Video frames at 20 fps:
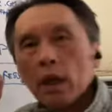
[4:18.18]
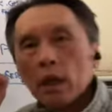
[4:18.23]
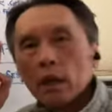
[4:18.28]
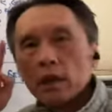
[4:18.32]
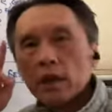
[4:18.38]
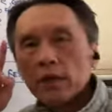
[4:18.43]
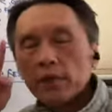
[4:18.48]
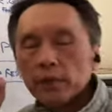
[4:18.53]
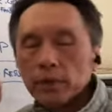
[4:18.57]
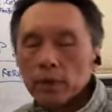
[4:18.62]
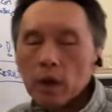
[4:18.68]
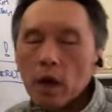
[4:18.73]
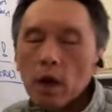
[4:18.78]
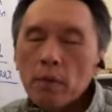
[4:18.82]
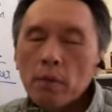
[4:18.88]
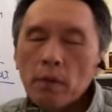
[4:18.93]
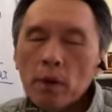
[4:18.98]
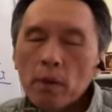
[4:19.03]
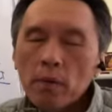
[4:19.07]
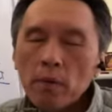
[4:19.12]
The
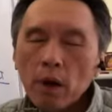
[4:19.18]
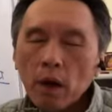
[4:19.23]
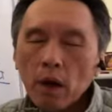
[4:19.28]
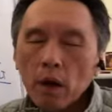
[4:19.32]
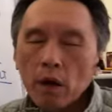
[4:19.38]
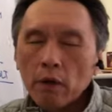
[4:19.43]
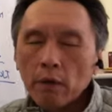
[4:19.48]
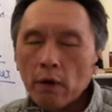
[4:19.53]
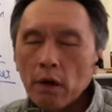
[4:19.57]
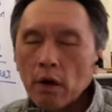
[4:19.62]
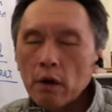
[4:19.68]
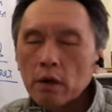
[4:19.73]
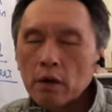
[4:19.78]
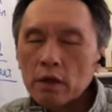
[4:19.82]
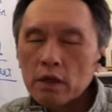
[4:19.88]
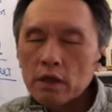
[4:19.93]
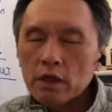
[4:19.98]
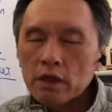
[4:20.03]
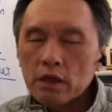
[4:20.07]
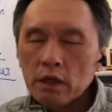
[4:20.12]
problem of all
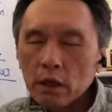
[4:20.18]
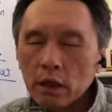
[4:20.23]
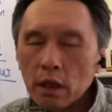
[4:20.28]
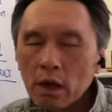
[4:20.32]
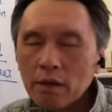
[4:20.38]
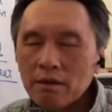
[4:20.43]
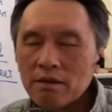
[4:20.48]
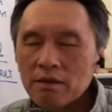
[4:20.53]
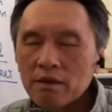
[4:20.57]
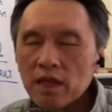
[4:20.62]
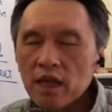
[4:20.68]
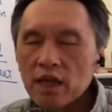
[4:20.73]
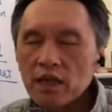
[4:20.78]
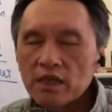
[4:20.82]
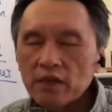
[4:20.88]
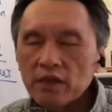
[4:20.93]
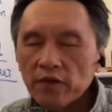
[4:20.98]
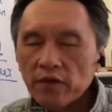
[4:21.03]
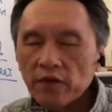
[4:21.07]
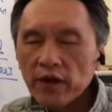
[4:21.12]
this
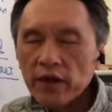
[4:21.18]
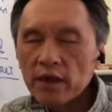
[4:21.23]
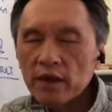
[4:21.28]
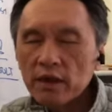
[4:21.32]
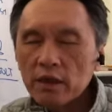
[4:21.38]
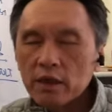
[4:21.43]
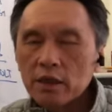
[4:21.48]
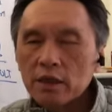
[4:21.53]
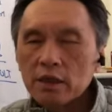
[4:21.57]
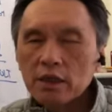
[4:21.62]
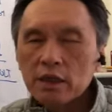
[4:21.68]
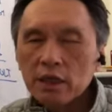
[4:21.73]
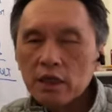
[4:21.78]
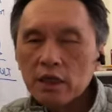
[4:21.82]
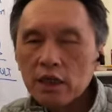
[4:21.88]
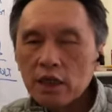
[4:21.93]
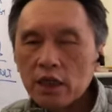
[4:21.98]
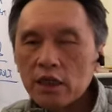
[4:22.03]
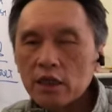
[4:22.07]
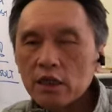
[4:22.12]
nonsense,
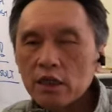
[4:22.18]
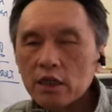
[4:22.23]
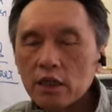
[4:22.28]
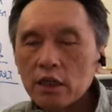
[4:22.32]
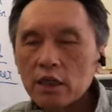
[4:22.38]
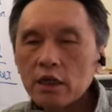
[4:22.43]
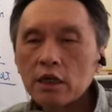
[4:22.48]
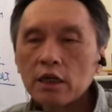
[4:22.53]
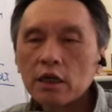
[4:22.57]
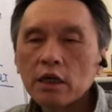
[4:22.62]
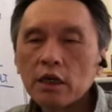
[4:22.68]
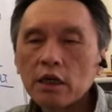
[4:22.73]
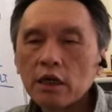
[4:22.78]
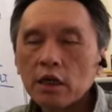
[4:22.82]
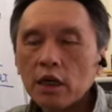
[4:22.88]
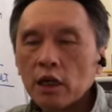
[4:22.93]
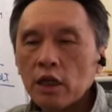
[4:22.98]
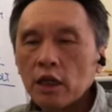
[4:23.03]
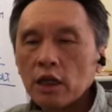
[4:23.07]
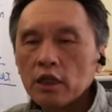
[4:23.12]
fantasy, internal
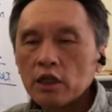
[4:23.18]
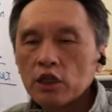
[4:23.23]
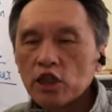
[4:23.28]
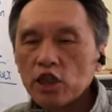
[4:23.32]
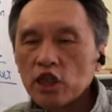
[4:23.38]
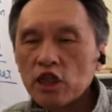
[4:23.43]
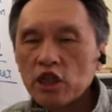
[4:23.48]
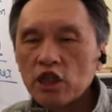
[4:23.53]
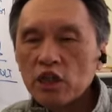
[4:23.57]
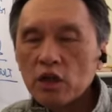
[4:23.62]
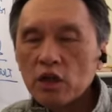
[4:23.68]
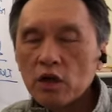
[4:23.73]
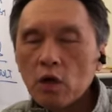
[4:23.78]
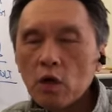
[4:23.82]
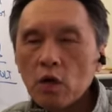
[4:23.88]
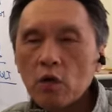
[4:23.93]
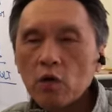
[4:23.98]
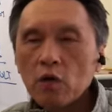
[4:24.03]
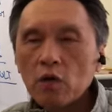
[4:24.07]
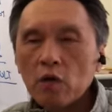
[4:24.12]

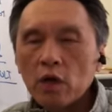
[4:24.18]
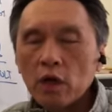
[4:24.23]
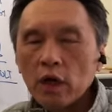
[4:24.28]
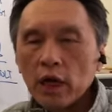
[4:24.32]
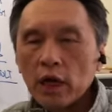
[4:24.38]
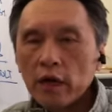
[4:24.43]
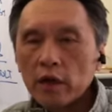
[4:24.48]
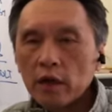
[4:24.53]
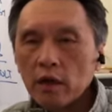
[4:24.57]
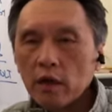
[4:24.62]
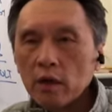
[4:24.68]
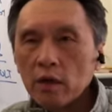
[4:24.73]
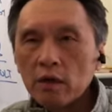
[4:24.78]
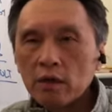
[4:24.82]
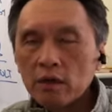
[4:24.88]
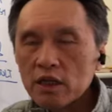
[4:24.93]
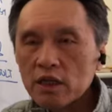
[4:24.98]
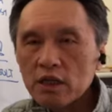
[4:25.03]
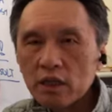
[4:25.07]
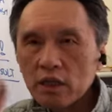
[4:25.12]
Qigong, and all
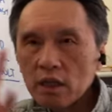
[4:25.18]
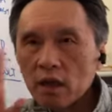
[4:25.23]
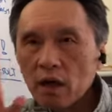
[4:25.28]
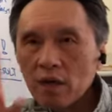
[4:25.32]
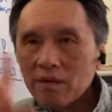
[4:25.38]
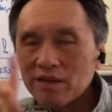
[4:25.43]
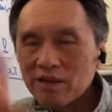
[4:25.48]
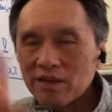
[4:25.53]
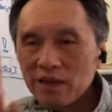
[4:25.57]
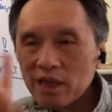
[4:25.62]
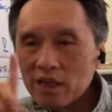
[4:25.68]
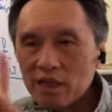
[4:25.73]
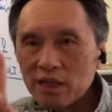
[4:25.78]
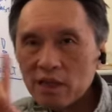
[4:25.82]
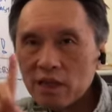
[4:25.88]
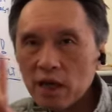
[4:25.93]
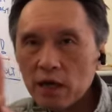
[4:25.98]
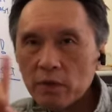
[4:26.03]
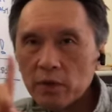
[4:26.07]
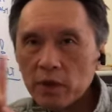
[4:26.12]
this nonsense
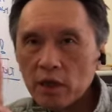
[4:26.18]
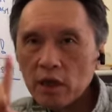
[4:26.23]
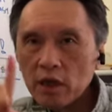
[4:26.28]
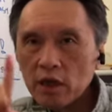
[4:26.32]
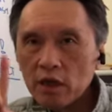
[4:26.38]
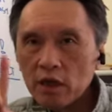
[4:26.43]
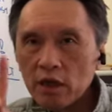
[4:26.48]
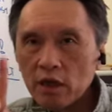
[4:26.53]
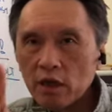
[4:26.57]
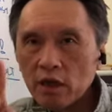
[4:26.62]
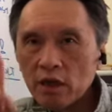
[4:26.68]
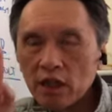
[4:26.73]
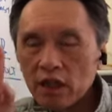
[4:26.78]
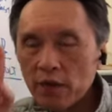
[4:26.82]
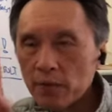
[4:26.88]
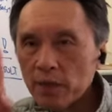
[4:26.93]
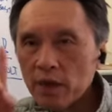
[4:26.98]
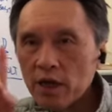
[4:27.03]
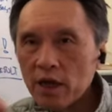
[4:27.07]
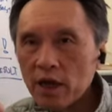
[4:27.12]
coming in, or
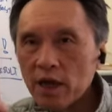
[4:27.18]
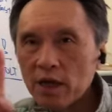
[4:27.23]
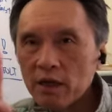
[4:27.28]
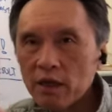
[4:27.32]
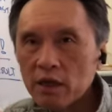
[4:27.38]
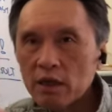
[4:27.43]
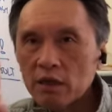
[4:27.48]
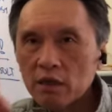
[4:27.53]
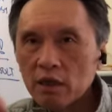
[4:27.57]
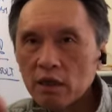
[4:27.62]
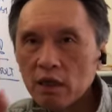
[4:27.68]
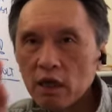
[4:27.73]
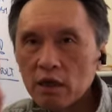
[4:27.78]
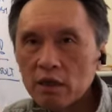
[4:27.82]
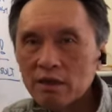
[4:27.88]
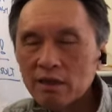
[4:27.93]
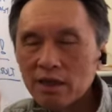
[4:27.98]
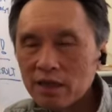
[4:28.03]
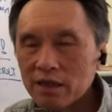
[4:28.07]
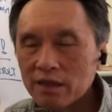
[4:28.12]
lifting anus
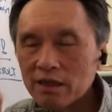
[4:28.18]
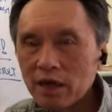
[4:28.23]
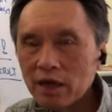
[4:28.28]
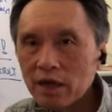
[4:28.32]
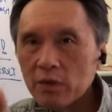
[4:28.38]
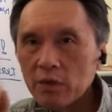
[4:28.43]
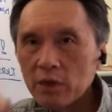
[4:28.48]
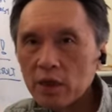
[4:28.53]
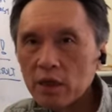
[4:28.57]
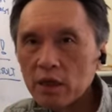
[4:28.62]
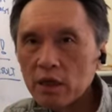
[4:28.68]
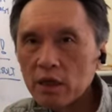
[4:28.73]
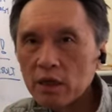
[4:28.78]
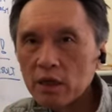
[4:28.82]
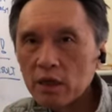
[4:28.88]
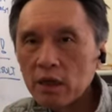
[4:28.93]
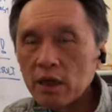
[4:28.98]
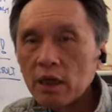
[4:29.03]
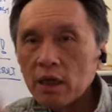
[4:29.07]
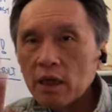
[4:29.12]
nonsense coming in,
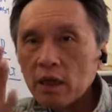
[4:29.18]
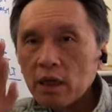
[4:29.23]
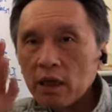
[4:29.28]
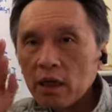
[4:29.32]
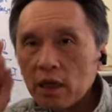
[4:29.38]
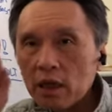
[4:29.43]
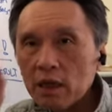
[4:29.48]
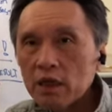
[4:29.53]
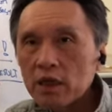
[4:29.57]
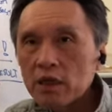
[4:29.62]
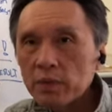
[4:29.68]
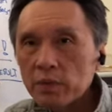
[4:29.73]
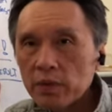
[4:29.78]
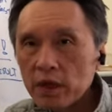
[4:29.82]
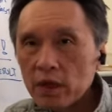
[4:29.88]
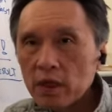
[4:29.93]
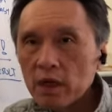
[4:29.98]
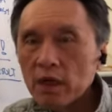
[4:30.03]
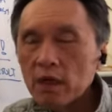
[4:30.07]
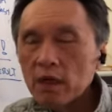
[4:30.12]
is
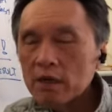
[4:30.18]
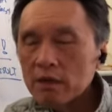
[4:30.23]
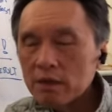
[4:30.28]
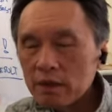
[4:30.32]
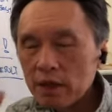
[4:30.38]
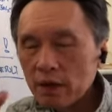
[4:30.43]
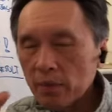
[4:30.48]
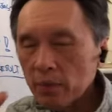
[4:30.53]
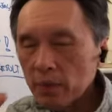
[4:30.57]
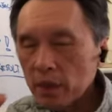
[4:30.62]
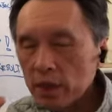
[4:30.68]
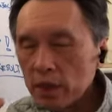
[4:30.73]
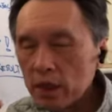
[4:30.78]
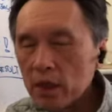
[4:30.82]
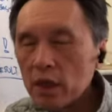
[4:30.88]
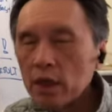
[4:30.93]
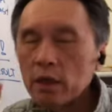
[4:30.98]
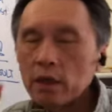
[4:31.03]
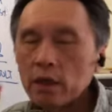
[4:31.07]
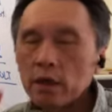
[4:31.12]
because
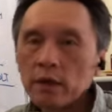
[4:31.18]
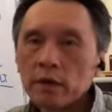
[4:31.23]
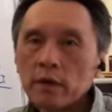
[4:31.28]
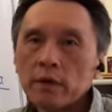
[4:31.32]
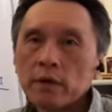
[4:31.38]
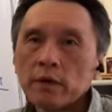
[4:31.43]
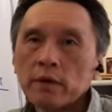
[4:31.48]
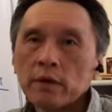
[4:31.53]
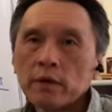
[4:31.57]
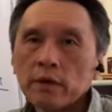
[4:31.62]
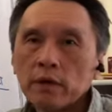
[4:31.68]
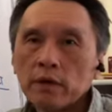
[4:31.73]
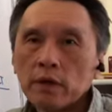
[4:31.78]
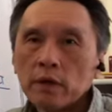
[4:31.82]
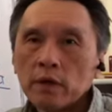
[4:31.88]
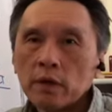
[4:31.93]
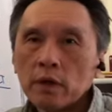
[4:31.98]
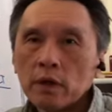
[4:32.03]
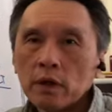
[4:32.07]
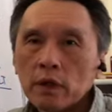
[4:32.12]
somebody
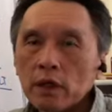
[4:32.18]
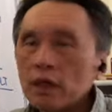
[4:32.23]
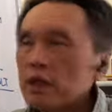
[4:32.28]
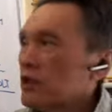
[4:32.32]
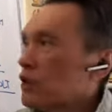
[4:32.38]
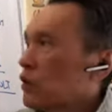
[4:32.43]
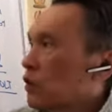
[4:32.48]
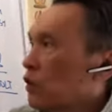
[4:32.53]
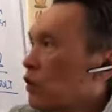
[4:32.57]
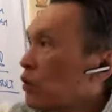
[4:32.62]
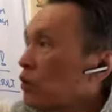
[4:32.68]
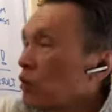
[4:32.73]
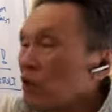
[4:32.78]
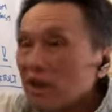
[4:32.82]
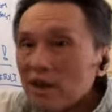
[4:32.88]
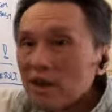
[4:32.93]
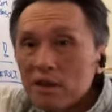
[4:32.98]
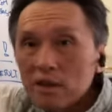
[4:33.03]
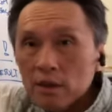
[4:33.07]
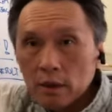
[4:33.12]
is
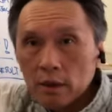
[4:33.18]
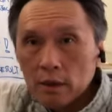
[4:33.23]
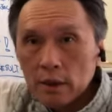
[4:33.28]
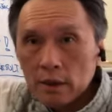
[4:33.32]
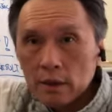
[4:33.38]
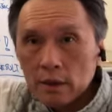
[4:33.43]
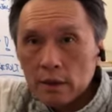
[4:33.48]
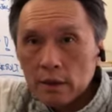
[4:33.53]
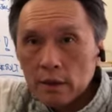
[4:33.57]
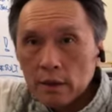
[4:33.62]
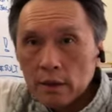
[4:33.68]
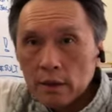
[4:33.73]
clueless on this.